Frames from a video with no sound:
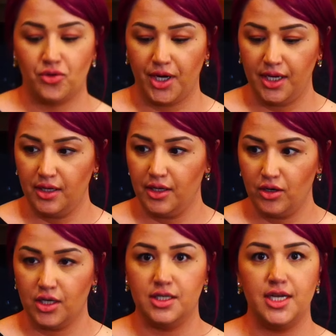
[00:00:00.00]
green
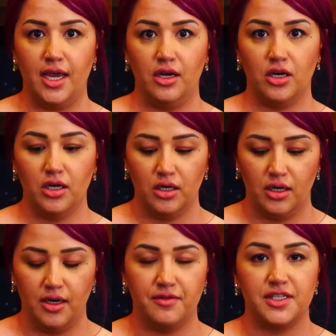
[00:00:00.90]
little container
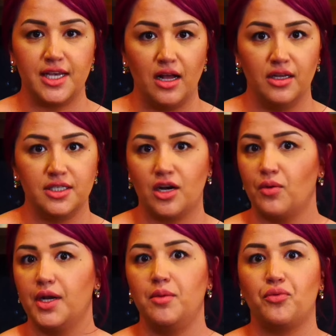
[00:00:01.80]
of salads that are
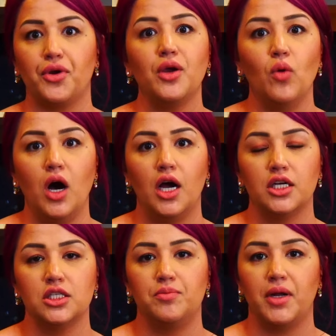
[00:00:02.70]
already
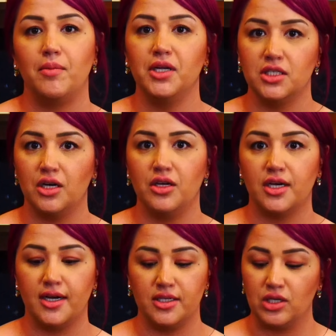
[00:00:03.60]
pre-washed, but I'm going to tell you
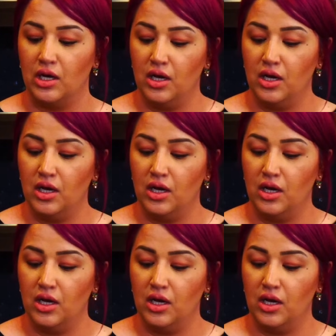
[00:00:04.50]
guys,